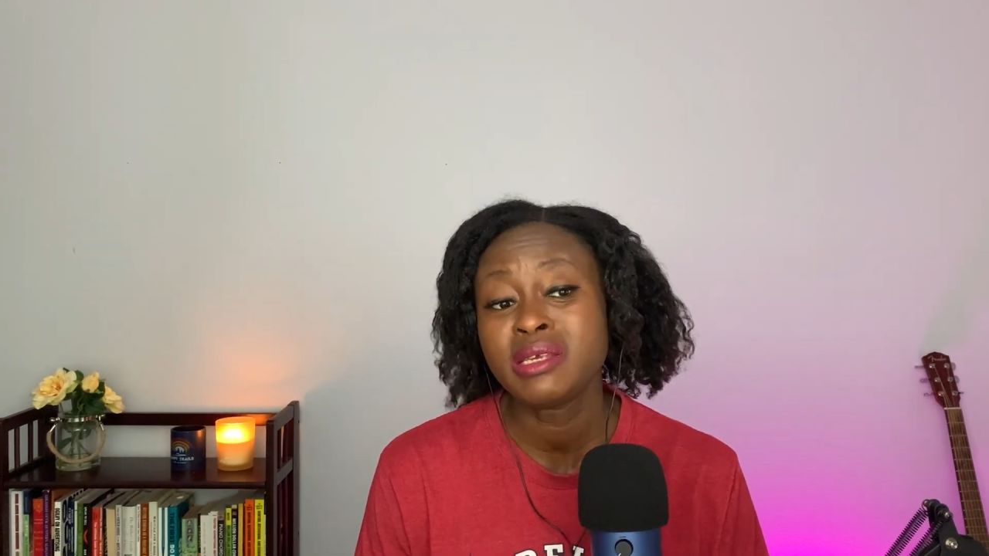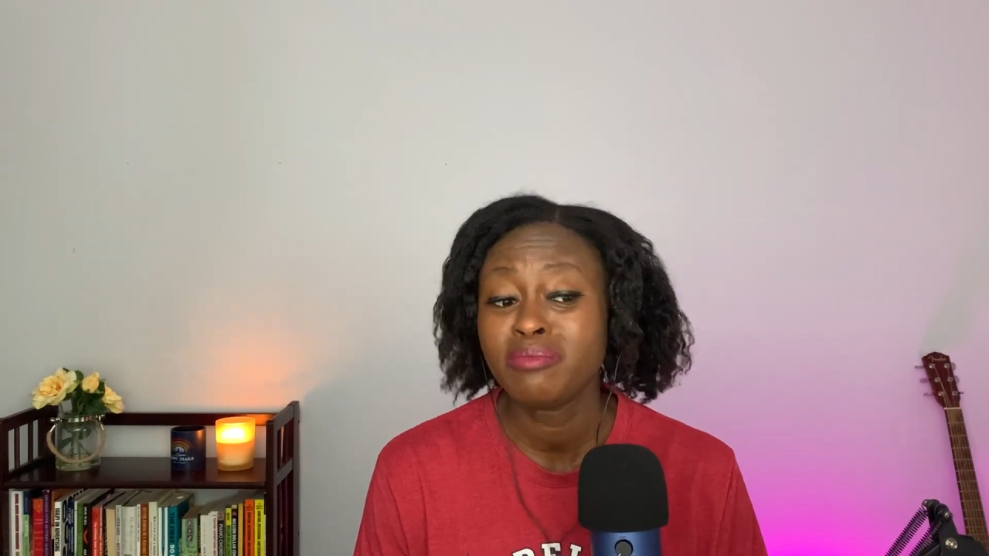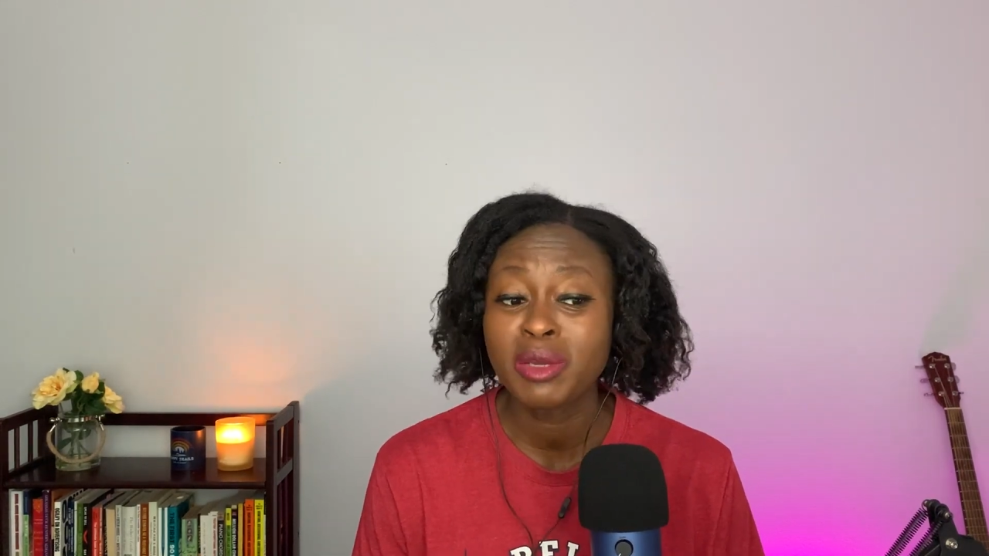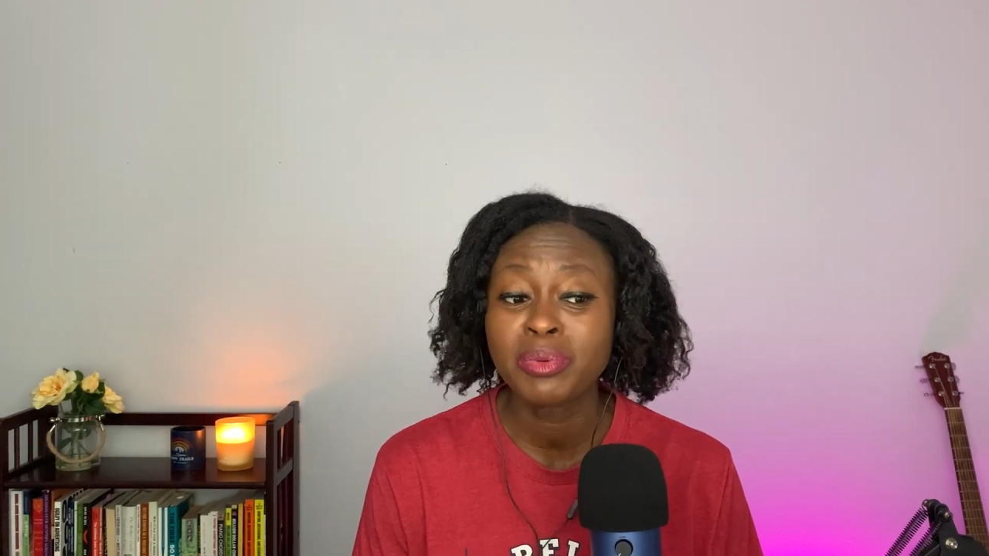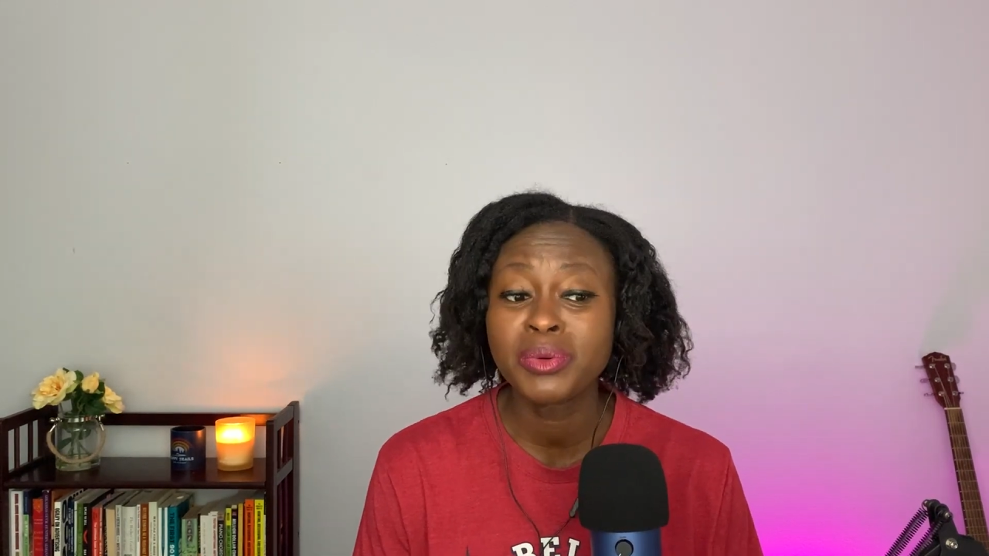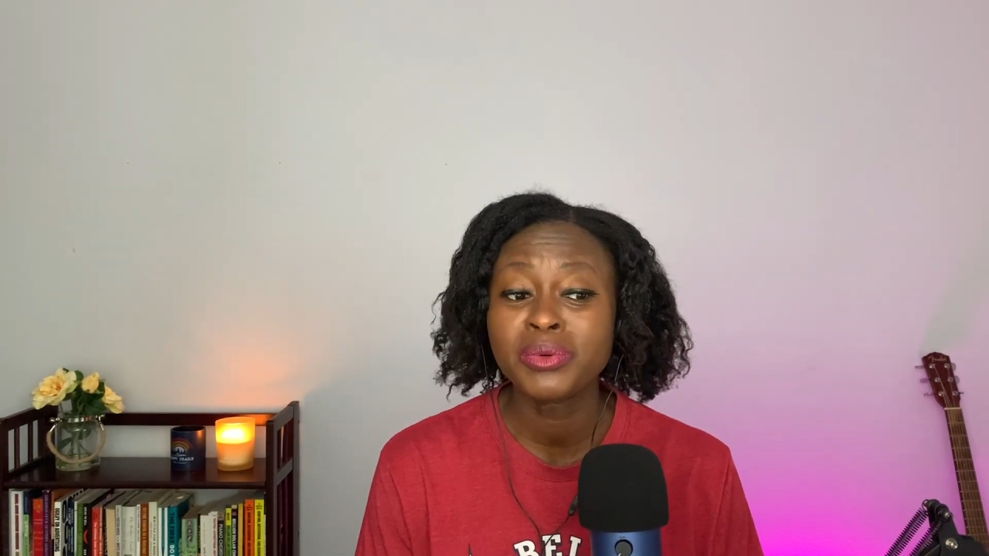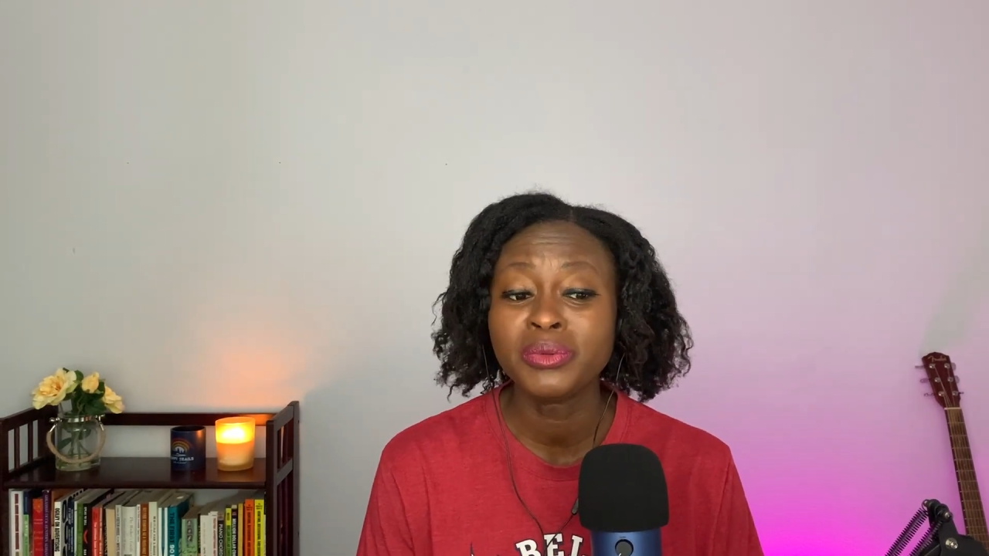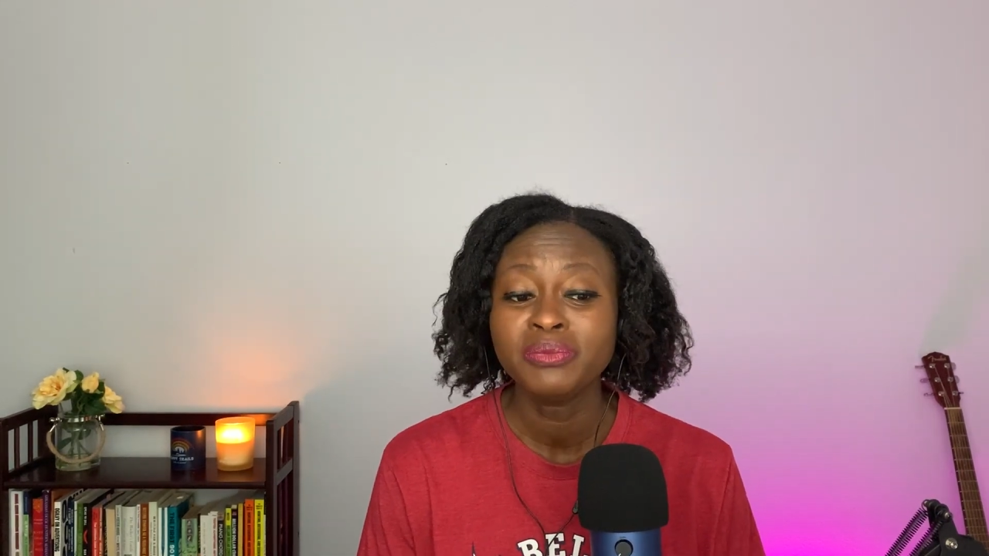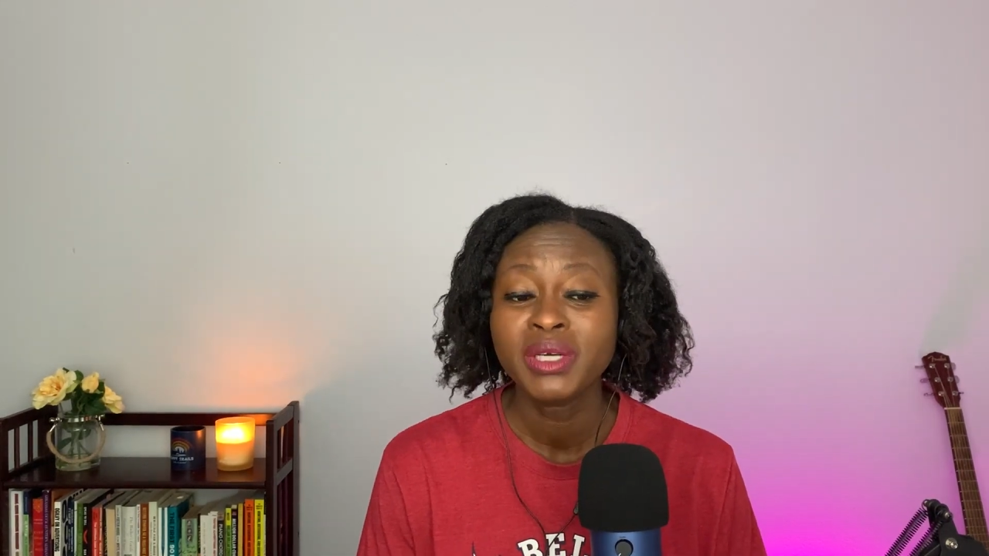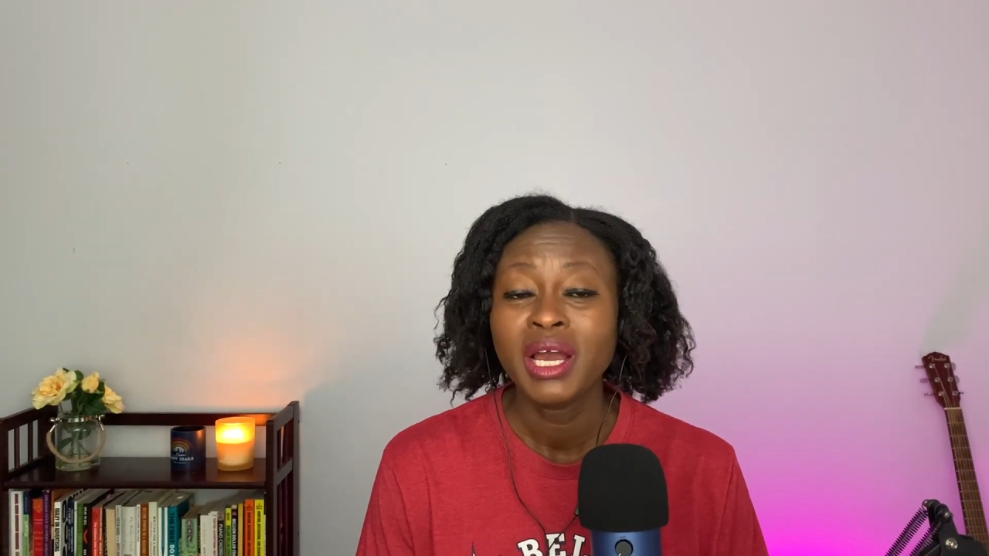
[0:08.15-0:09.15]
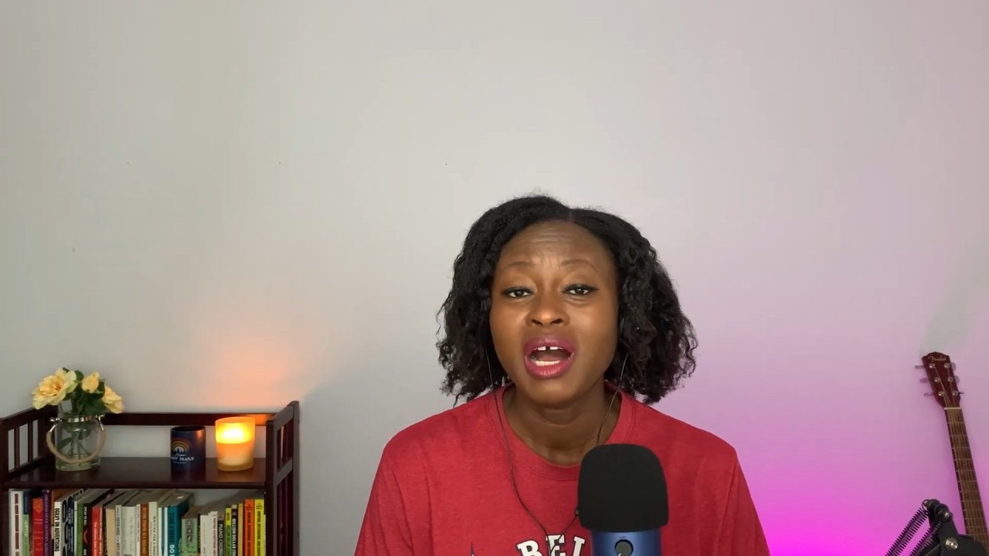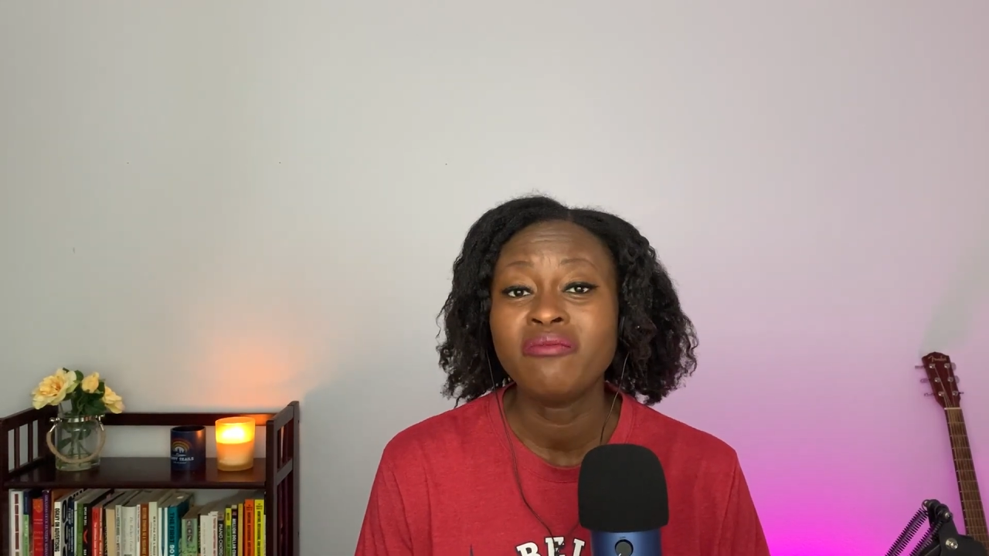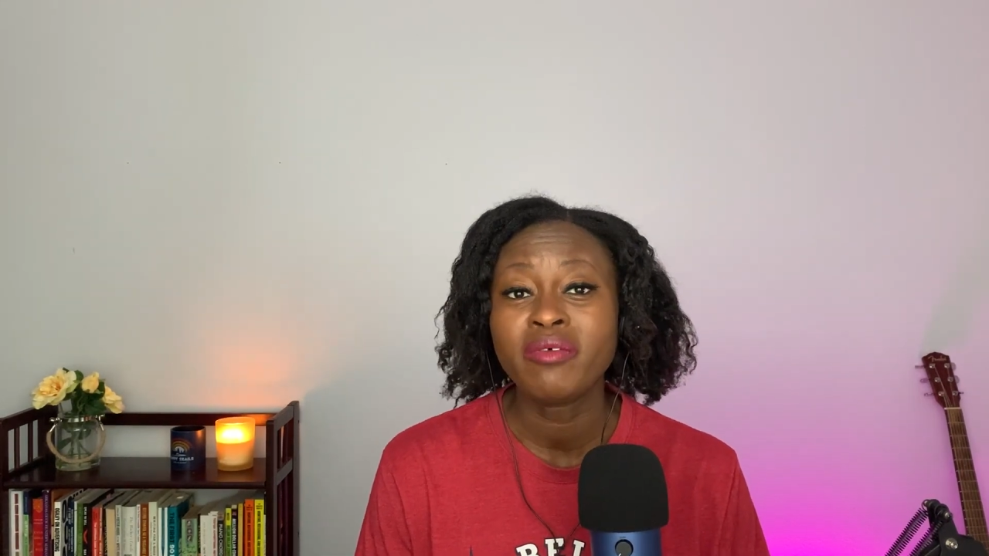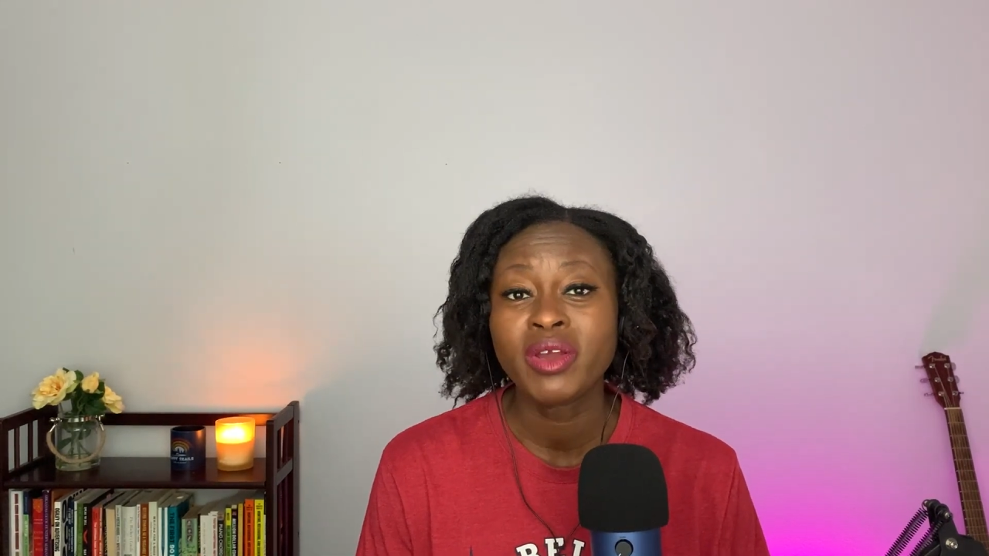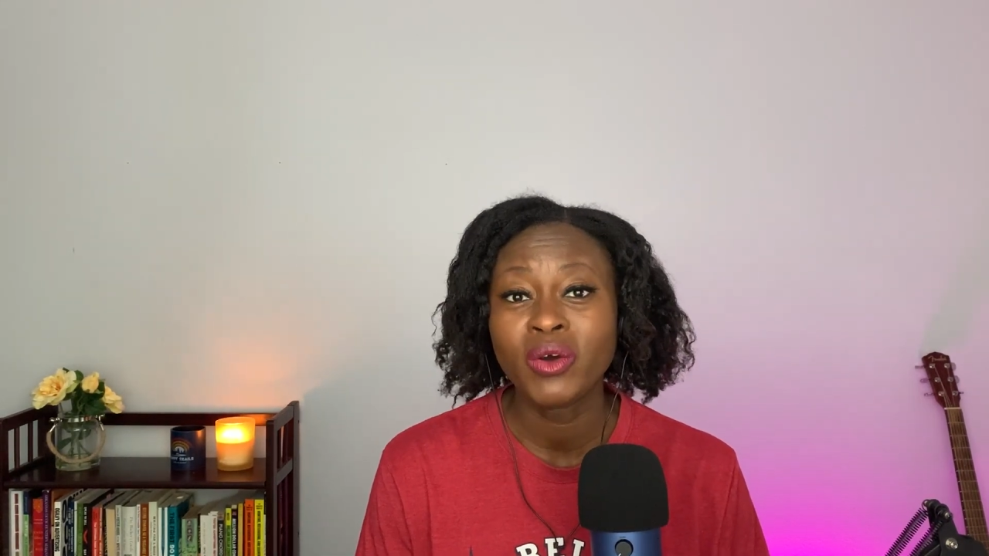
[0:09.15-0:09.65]
and people are
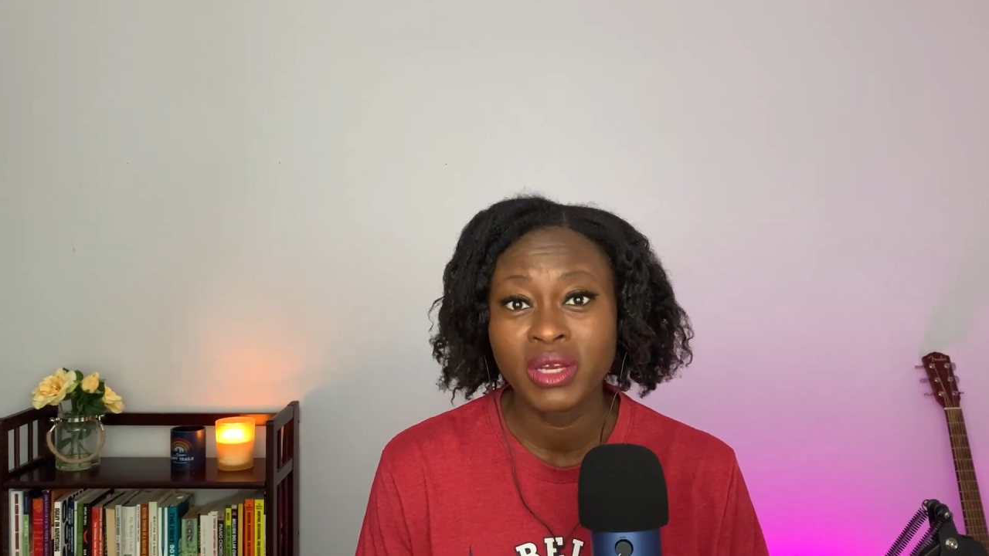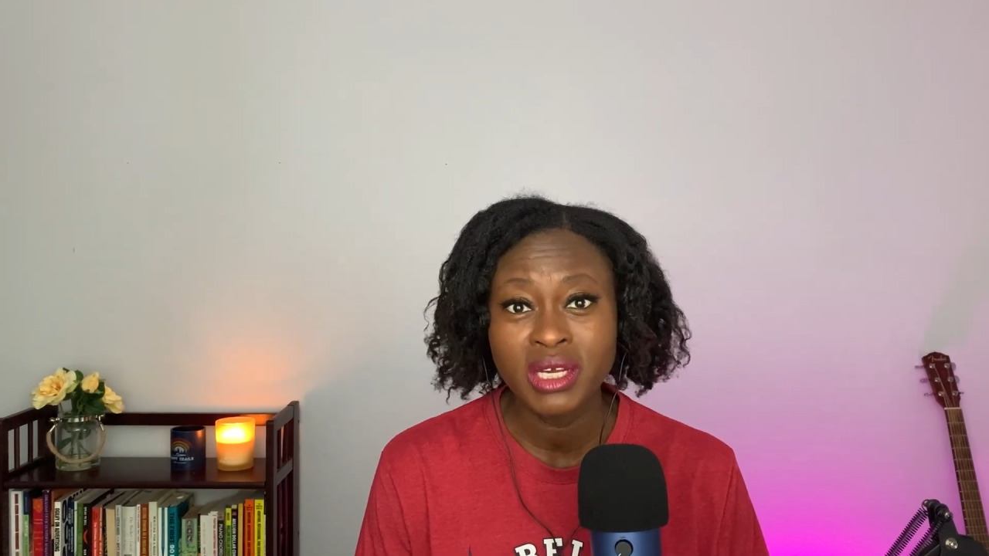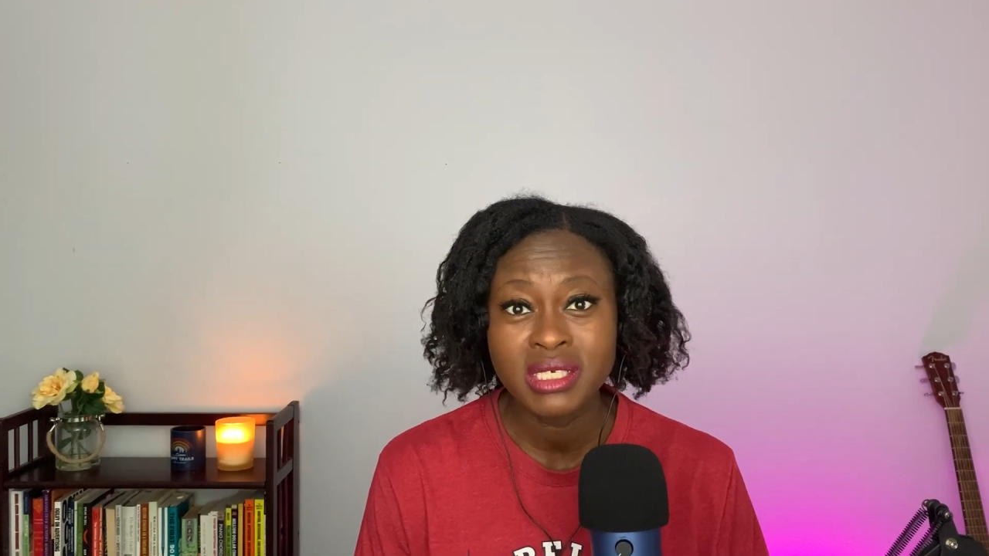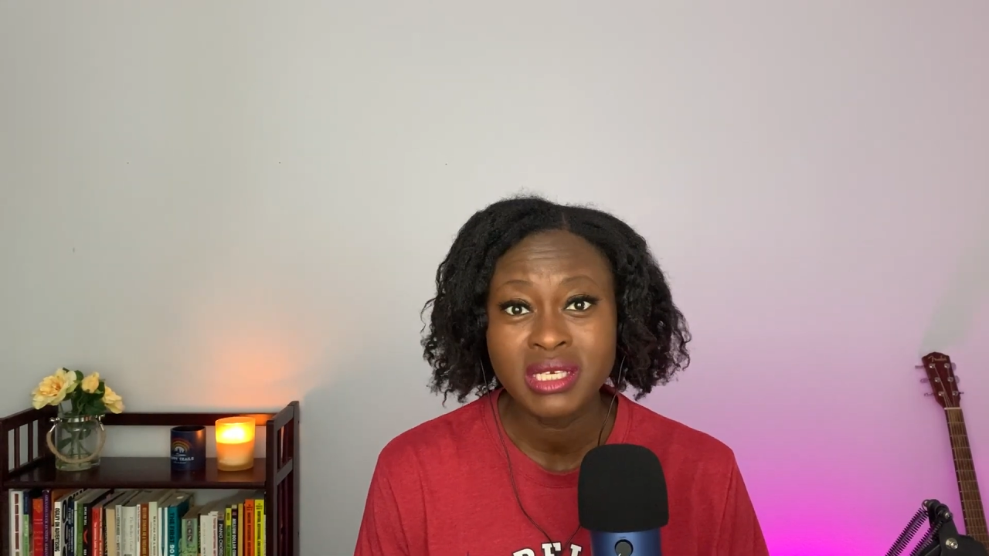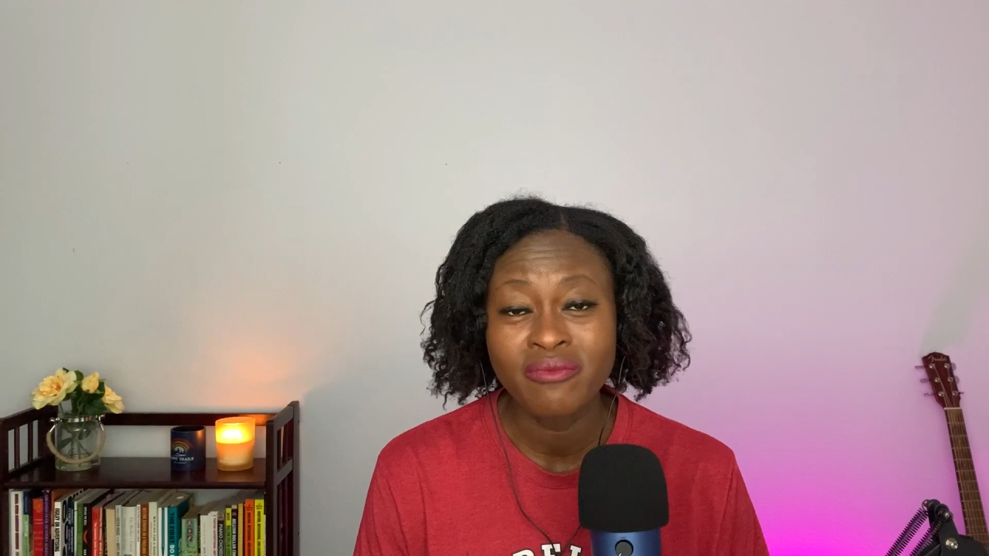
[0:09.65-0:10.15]
very honest,